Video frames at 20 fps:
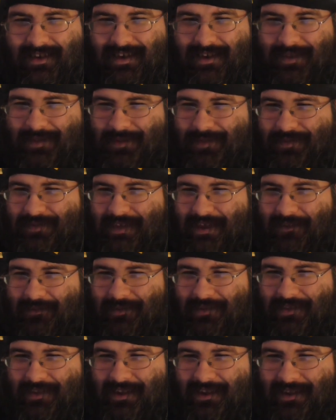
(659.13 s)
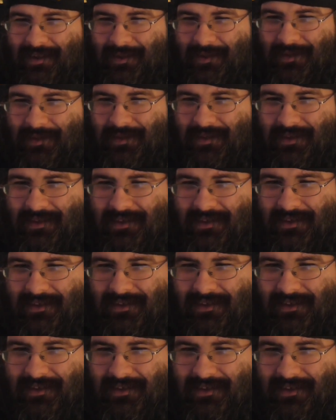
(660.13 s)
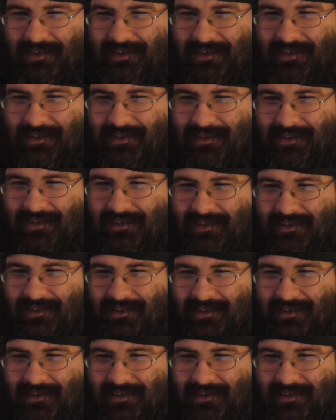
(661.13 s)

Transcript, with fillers: physics? Is that what that is? Thank goodness! I thought they